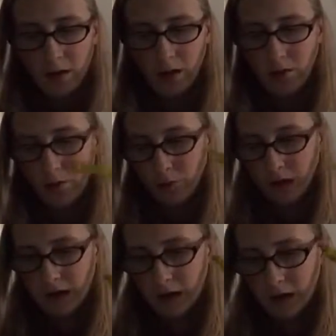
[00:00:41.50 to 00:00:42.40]
I also
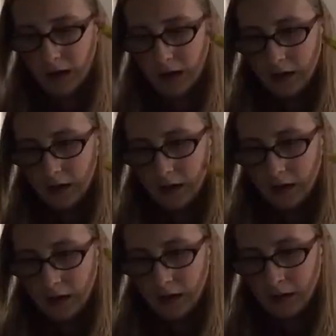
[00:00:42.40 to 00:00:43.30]
written
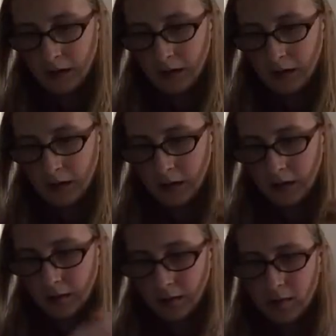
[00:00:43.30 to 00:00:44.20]

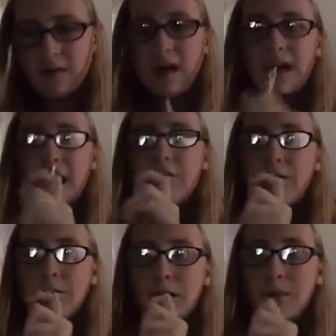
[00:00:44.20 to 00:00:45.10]

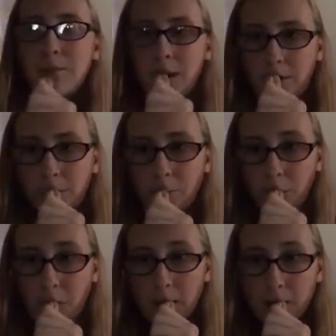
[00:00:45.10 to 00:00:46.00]
skydiving. Me and Beth
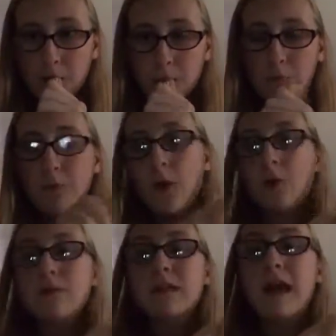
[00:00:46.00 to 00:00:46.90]
want to
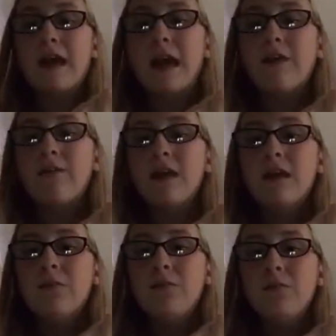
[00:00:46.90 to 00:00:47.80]
go
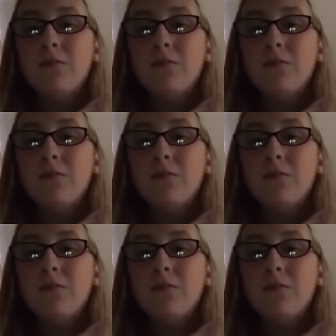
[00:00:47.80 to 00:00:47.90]
skydiving.